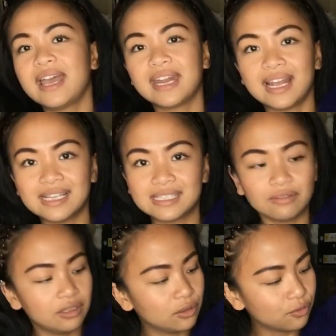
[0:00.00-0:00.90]
And it
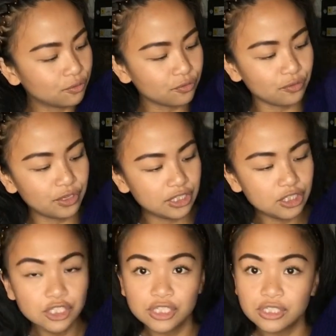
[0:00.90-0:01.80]
has little
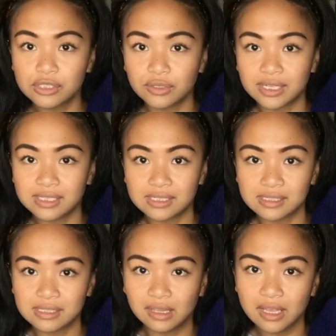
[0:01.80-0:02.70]
fringe, you guys
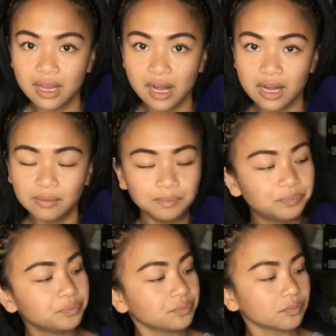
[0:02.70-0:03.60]
can see there.
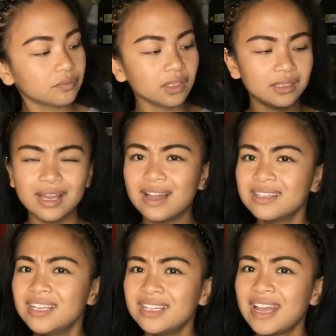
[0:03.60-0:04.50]

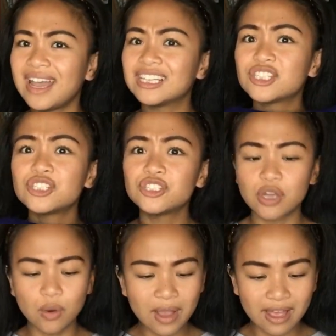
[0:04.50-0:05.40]
Yeah, and it's
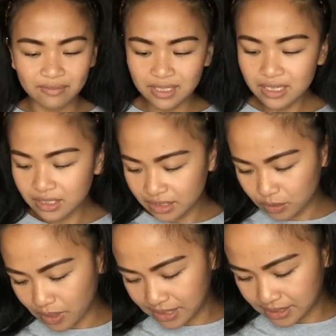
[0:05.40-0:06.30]
so heavy,
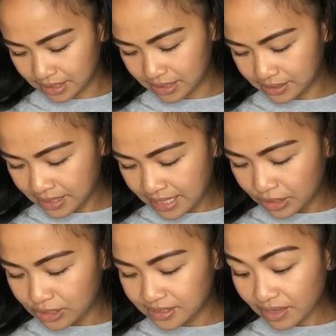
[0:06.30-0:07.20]
you guys. It is
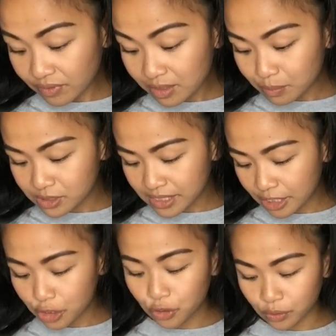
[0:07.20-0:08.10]
70%
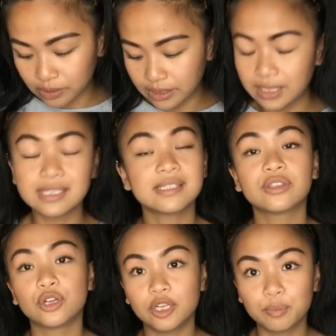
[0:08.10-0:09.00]
acrylic and
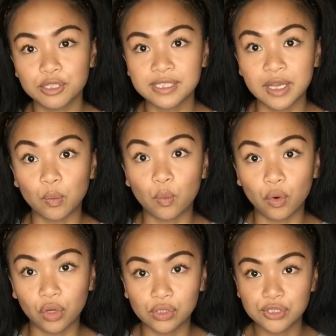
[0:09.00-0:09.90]
30%
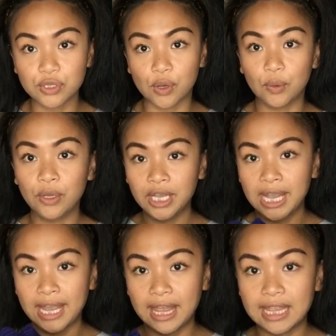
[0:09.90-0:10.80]
wool, so
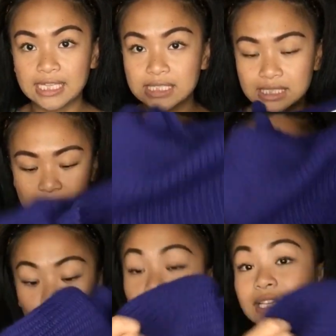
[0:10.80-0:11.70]
it's
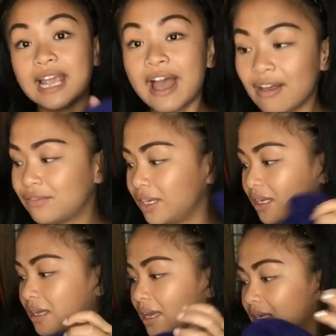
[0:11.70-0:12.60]
really
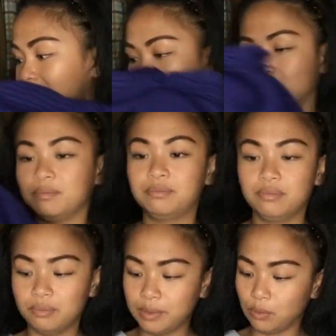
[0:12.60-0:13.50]
heavy and it'd
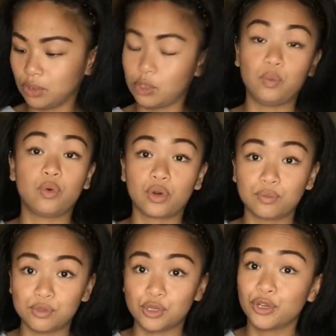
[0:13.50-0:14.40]
be really
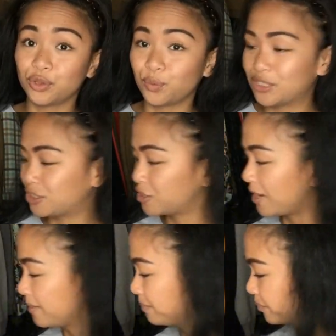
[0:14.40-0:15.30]
warm during the winter
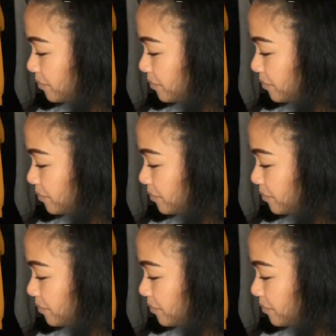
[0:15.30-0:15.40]
time.